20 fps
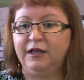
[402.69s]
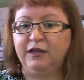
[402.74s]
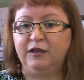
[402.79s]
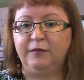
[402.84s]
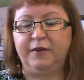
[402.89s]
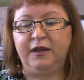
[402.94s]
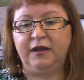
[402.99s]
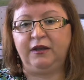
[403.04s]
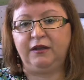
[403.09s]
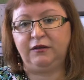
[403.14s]
the
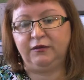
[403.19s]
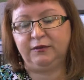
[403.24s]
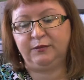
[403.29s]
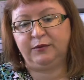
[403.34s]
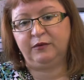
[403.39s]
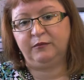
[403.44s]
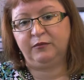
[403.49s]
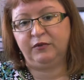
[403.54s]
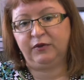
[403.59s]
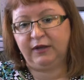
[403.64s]
better use we
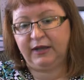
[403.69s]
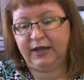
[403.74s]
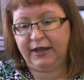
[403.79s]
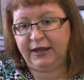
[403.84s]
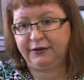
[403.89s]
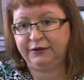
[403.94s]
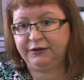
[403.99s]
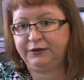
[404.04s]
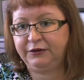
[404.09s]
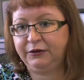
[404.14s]
can put
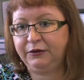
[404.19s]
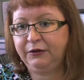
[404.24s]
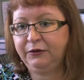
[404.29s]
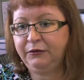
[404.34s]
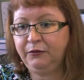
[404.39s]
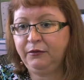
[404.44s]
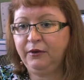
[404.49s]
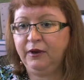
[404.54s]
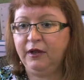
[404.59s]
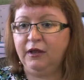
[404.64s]
land
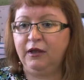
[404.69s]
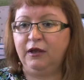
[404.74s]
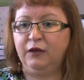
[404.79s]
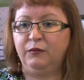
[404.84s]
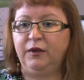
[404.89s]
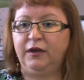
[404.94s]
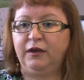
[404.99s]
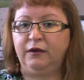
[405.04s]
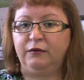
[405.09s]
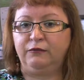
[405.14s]
to.
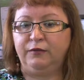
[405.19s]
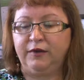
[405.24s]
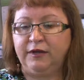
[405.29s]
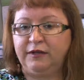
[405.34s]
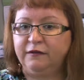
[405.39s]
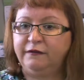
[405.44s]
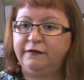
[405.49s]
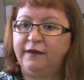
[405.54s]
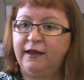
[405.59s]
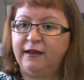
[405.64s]
We can
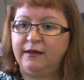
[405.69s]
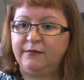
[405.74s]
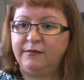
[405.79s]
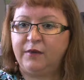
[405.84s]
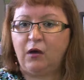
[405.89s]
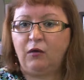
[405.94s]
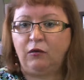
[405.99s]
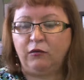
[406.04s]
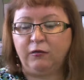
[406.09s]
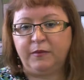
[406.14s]
redevelop
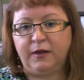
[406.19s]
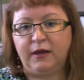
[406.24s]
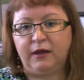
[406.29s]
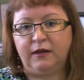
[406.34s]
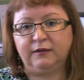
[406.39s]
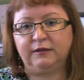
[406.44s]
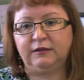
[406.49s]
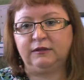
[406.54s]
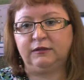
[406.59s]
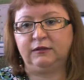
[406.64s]
old
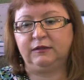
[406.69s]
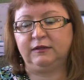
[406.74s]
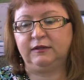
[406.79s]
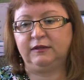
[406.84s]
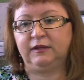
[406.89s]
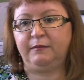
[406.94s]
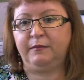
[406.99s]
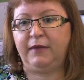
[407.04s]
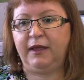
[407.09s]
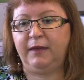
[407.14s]
parcels
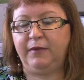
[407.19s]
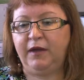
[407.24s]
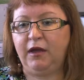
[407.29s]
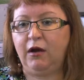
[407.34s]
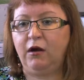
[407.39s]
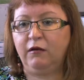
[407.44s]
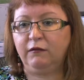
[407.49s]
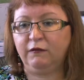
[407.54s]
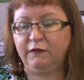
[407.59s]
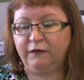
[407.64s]
that maybe
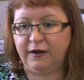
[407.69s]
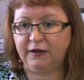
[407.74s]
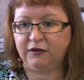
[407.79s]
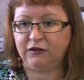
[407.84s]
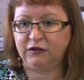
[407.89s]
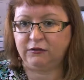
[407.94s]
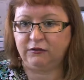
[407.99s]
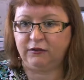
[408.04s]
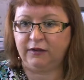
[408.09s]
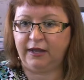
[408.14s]
aren't
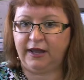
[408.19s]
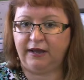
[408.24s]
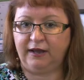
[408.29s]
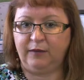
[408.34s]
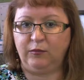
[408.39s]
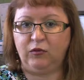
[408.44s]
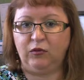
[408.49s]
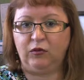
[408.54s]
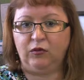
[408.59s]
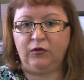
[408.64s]
functional
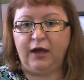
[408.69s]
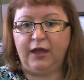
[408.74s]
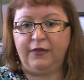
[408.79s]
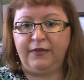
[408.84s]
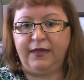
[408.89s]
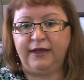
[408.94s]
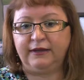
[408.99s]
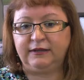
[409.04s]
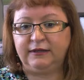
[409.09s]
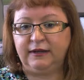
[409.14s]
anymore, and
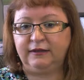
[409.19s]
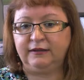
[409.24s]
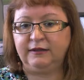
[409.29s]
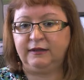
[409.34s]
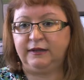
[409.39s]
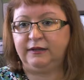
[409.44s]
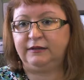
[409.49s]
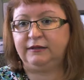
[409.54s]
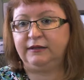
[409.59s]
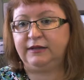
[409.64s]
that does
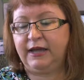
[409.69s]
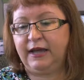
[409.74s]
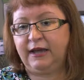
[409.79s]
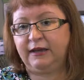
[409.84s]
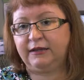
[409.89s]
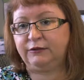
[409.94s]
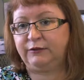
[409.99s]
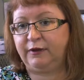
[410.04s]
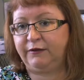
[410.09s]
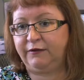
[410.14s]
lead to
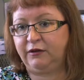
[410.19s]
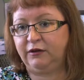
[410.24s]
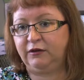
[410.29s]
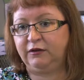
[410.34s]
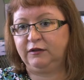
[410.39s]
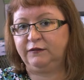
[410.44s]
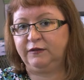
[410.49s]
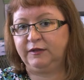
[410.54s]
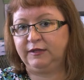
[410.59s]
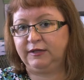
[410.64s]
tax
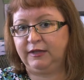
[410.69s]
revenues for